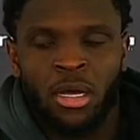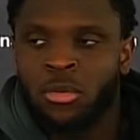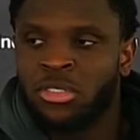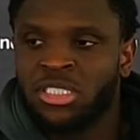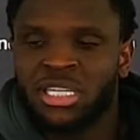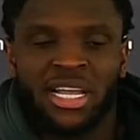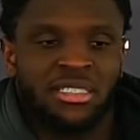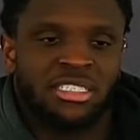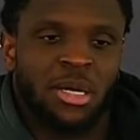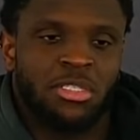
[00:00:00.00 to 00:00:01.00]
It's just like
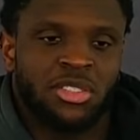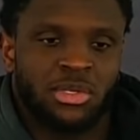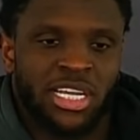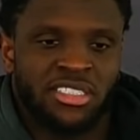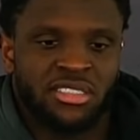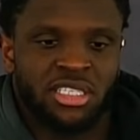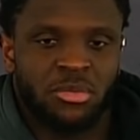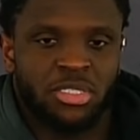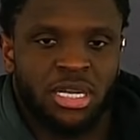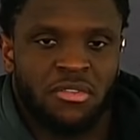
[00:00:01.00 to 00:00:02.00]
establishing
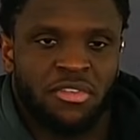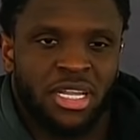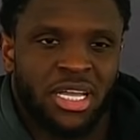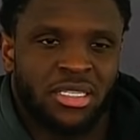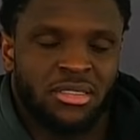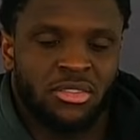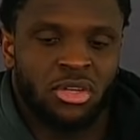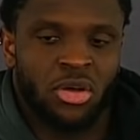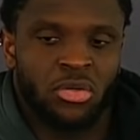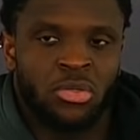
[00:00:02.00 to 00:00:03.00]
relationships, and I feel like, you
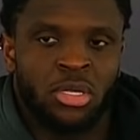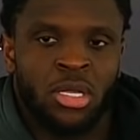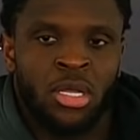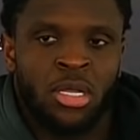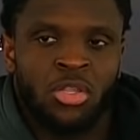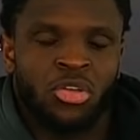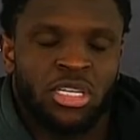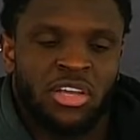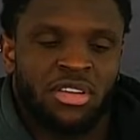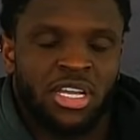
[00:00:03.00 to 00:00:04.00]
know, you
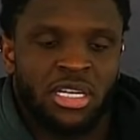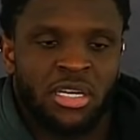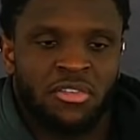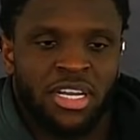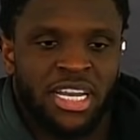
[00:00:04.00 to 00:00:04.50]
can never get enough of that.